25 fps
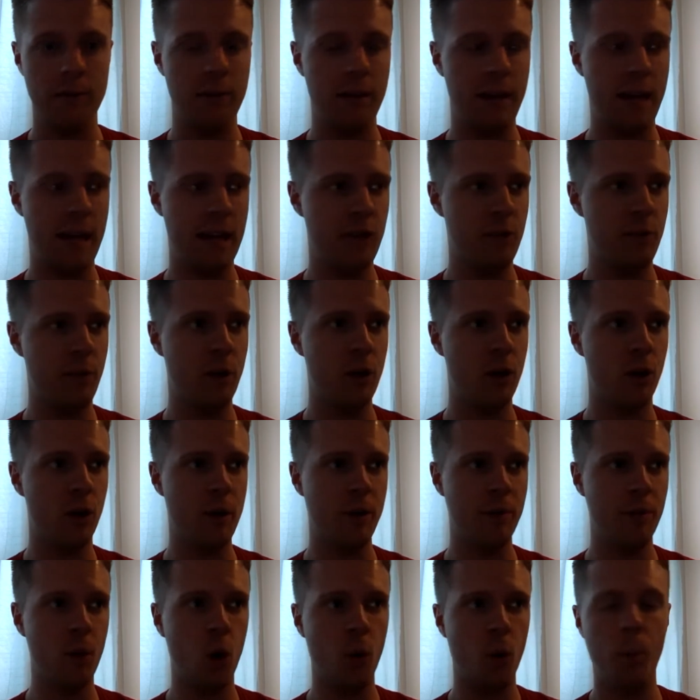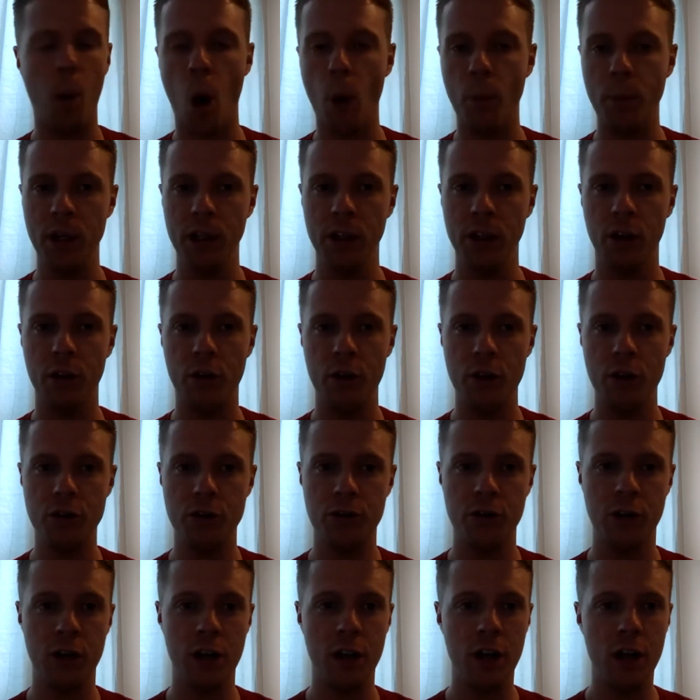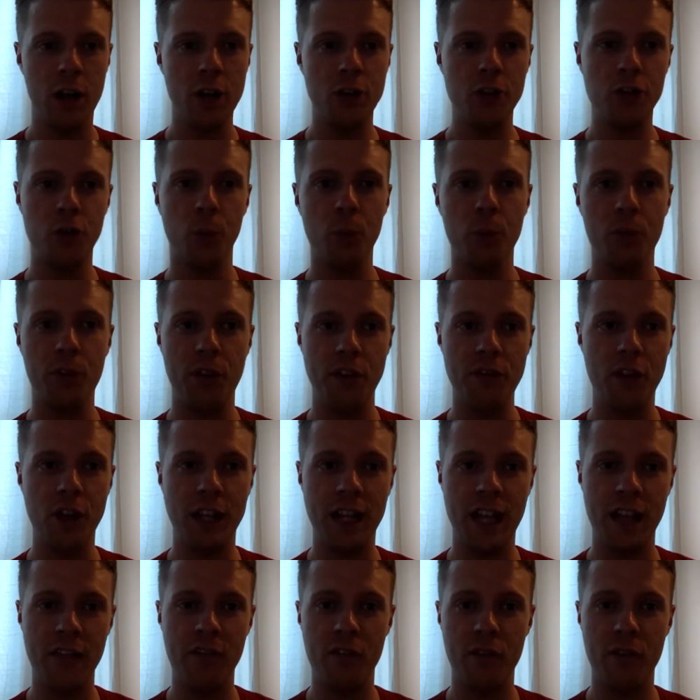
It's becoming more popular as something that